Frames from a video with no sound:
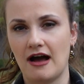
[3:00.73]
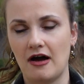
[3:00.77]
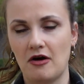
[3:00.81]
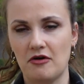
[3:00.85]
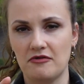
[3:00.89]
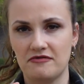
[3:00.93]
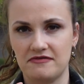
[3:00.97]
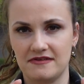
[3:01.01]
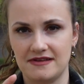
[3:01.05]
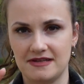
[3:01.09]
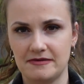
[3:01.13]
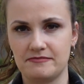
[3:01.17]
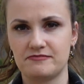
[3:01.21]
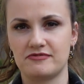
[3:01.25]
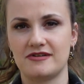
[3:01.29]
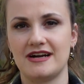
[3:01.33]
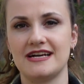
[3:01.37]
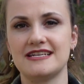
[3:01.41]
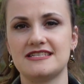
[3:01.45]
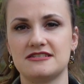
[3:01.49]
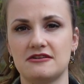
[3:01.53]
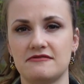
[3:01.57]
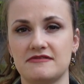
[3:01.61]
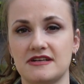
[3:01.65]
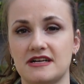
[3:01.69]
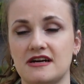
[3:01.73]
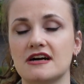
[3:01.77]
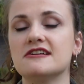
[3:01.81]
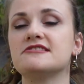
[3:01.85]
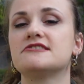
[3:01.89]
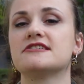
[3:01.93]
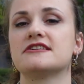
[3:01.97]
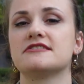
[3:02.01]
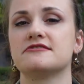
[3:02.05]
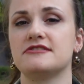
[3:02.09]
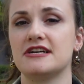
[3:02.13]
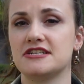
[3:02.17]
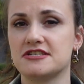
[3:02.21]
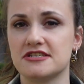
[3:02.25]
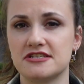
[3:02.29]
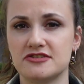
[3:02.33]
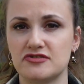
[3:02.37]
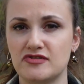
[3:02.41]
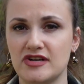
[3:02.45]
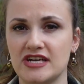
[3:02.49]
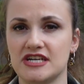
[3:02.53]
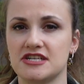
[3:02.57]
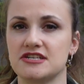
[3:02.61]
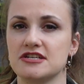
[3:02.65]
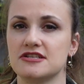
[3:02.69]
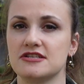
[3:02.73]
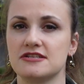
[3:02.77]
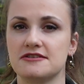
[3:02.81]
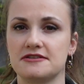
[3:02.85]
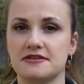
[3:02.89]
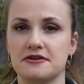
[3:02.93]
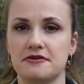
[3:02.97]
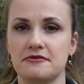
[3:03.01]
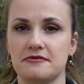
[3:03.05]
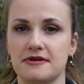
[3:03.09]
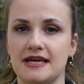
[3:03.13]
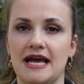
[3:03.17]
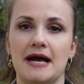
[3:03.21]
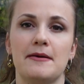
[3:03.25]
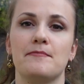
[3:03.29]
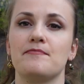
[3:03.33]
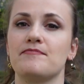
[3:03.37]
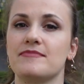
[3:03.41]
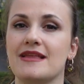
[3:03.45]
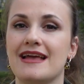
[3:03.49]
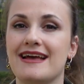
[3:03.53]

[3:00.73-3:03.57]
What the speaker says: of the price of the contract registration. So yeah,